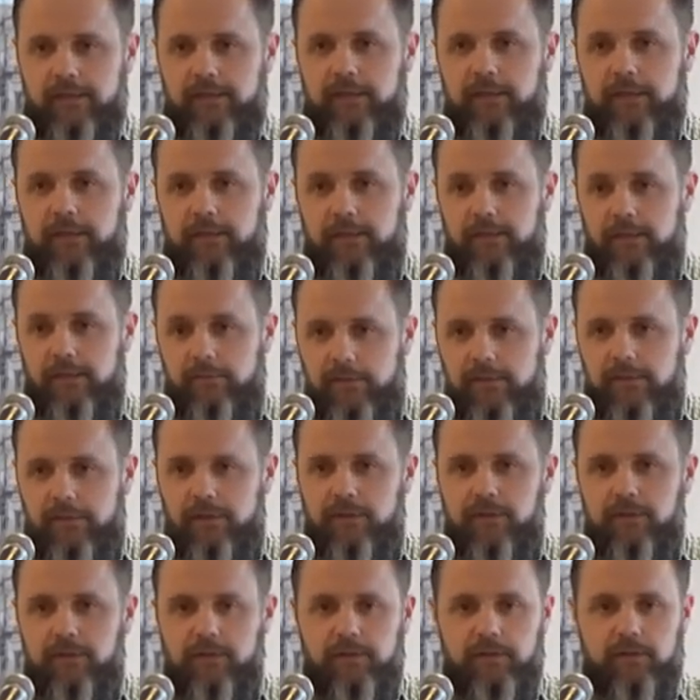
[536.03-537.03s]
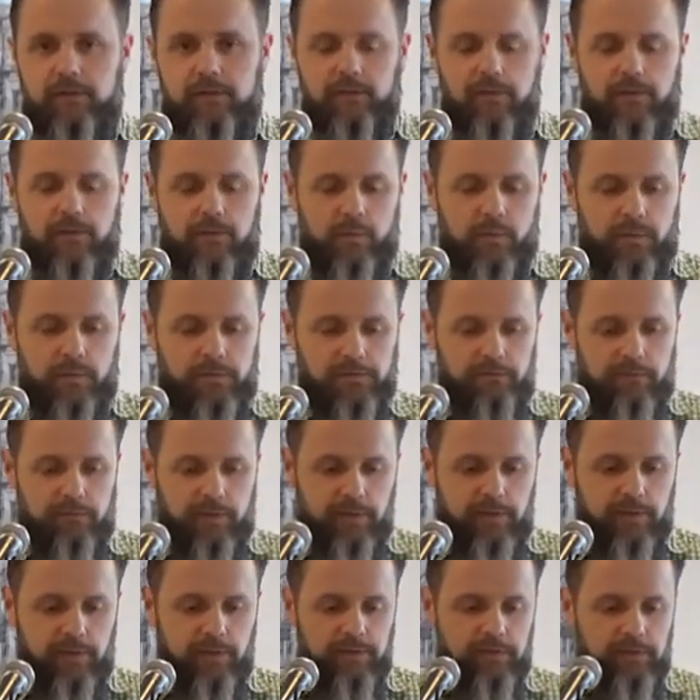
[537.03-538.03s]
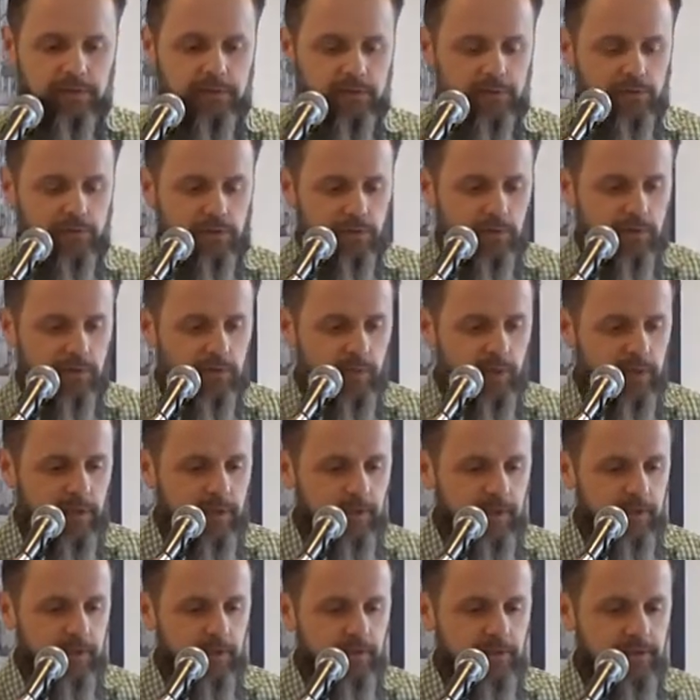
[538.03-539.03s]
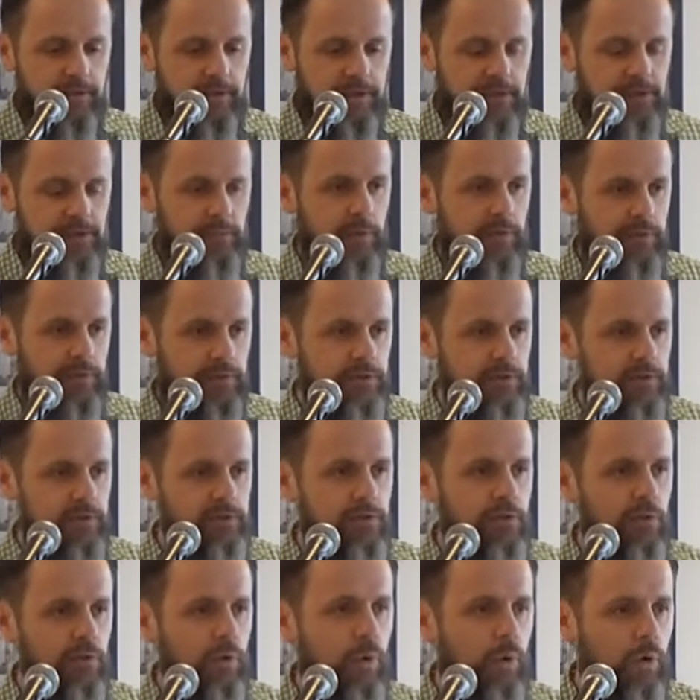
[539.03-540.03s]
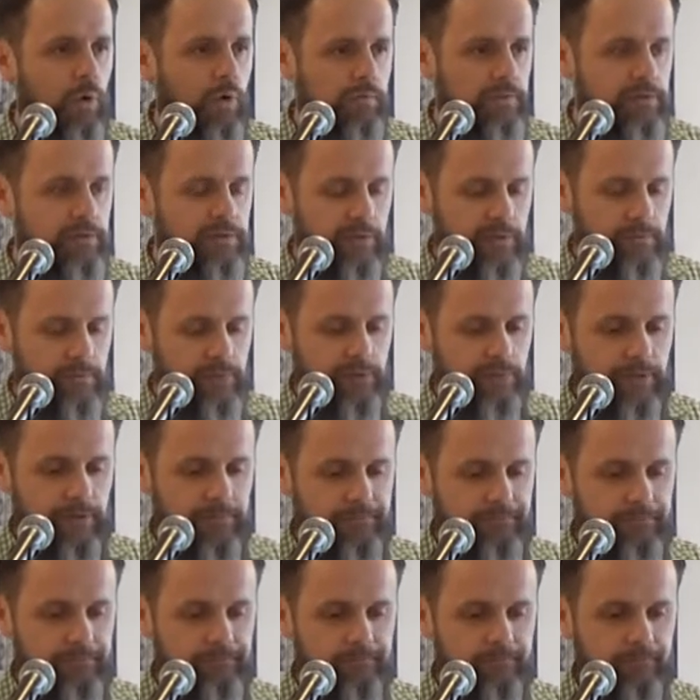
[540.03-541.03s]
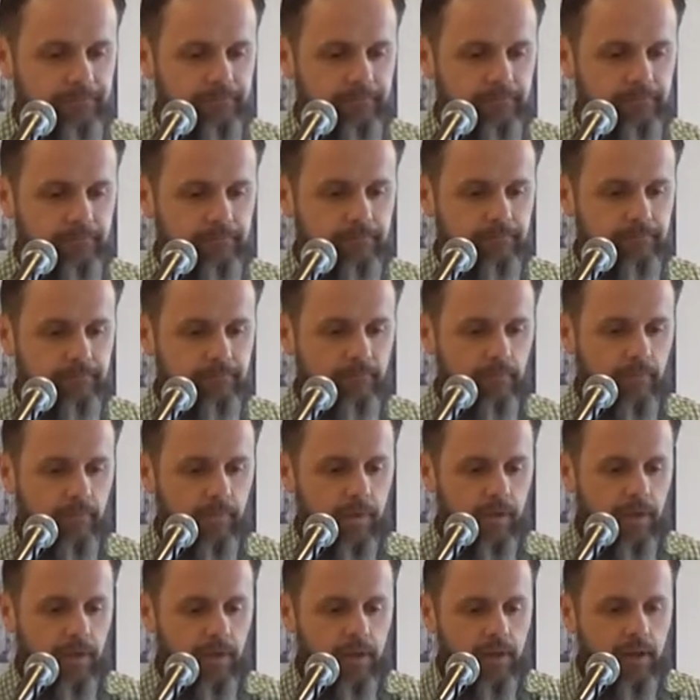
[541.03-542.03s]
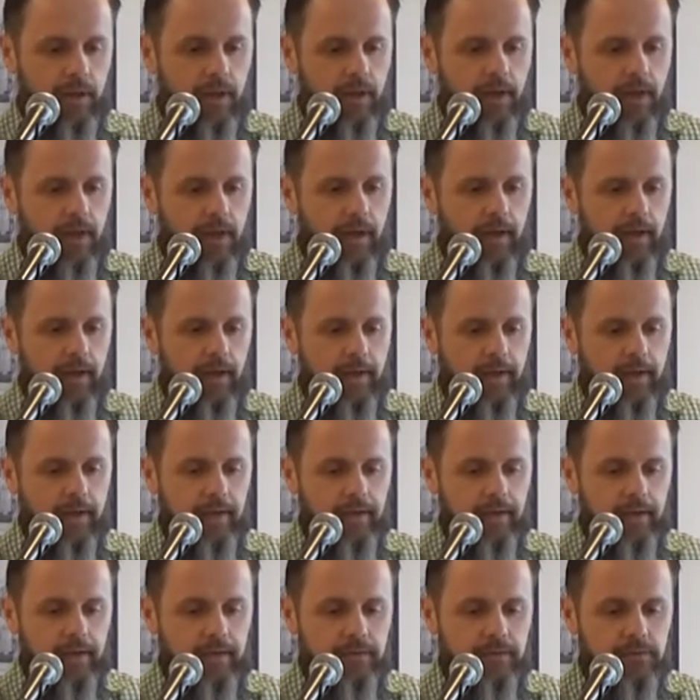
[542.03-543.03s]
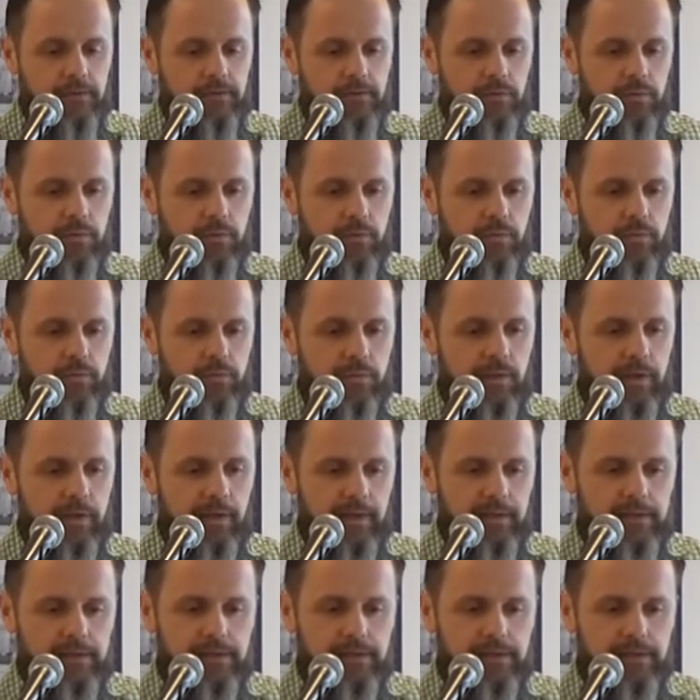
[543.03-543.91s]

uh, Levitical or, or, what's written in Deuteronomy in the early mm. days, but it's just the whole of Scripture. Mm. Yeah. Uh, so I guess